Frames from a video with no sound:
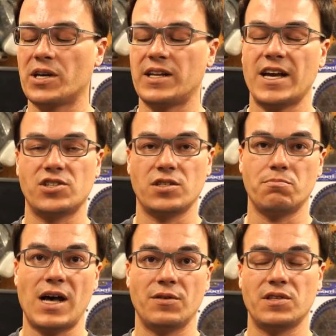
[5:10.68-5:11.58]
can actually
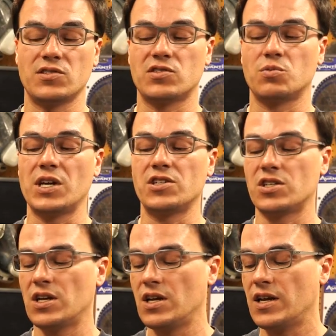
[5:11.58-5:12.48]
mount this
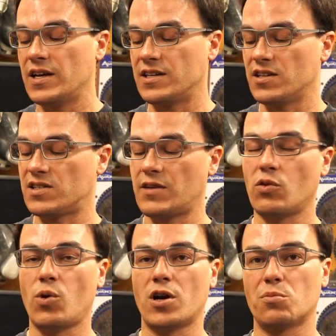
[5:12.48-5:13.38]
switch. It does have
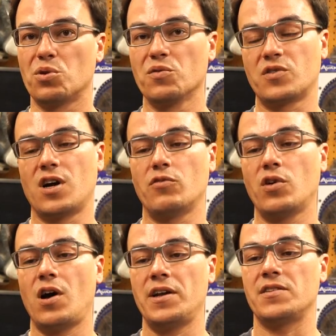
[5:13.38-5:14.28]
a waterproof
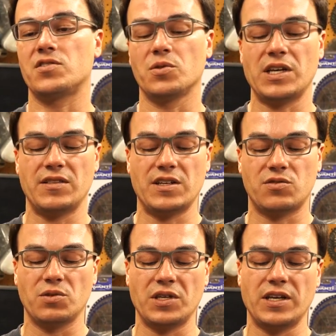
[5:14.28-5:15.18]
cover on it, so again,
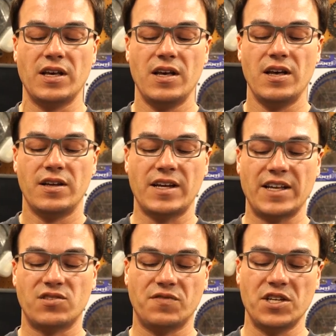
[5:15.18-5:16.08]
that's really
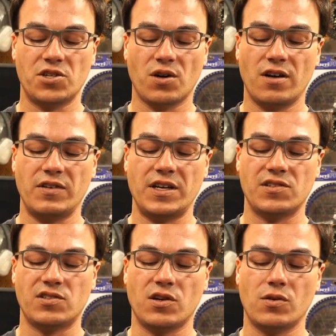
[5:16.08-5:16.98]
nice feature of
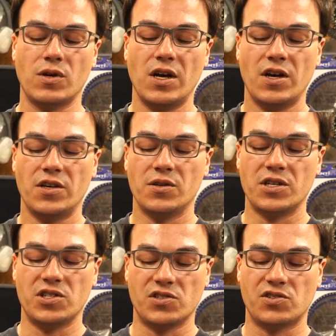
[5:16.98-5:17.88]
it. So you
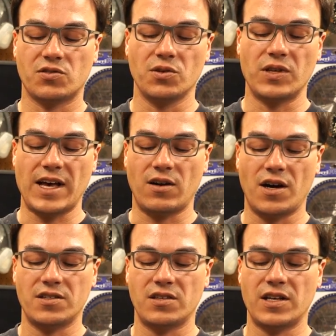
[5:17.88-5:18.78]
can just screw that
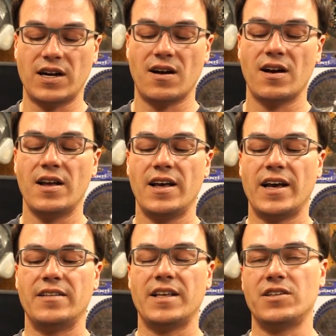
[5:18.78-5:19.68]
onto there,
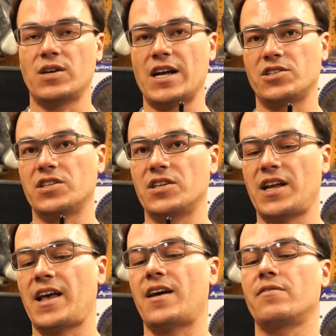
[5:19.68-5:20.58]
and then you're actually going to
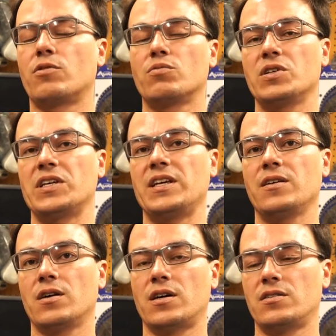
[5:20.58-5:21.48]
have a
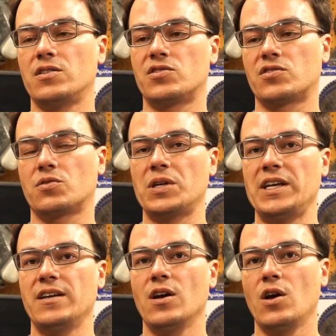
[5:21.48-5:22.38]
really
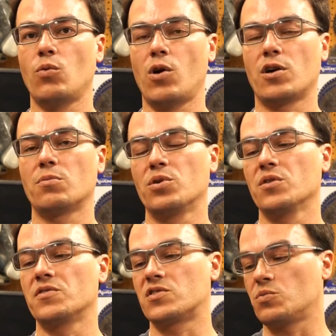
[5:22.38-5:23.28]
discreet
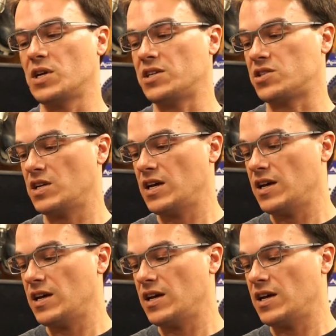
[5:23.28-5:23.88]
waterproof switch